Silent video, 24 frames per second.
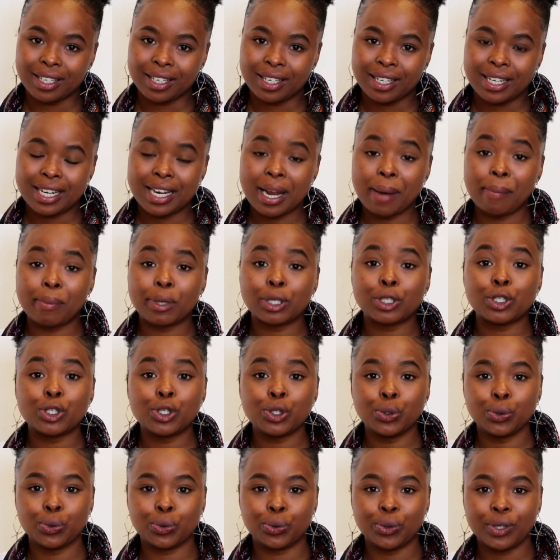Number
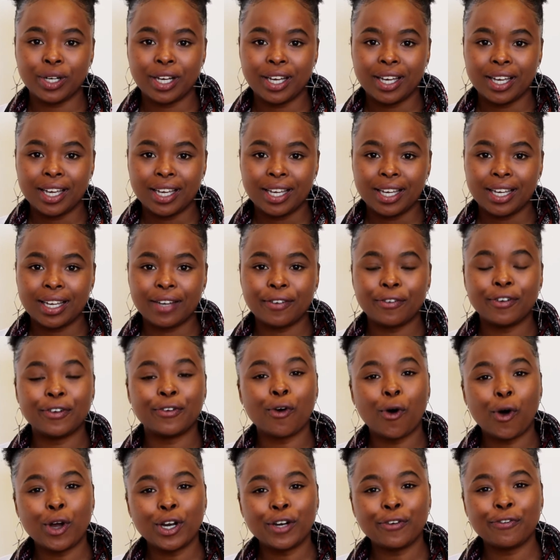2, in
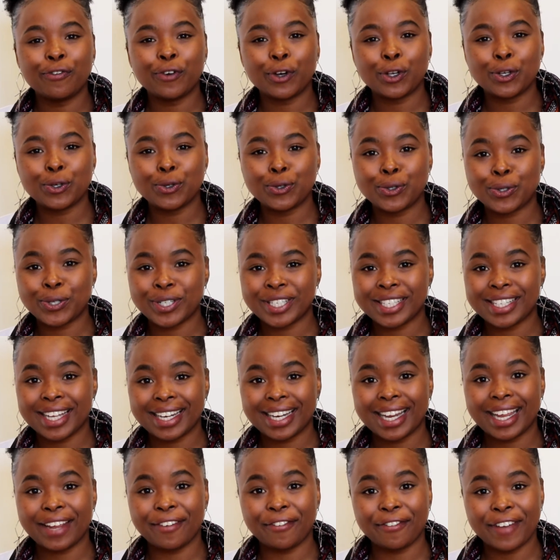order for you to study
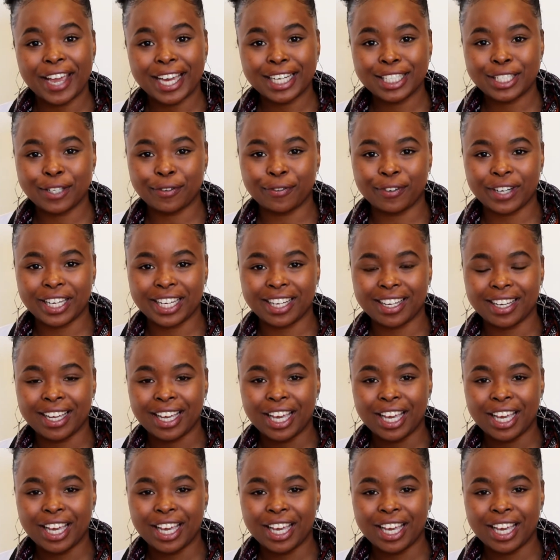effectively,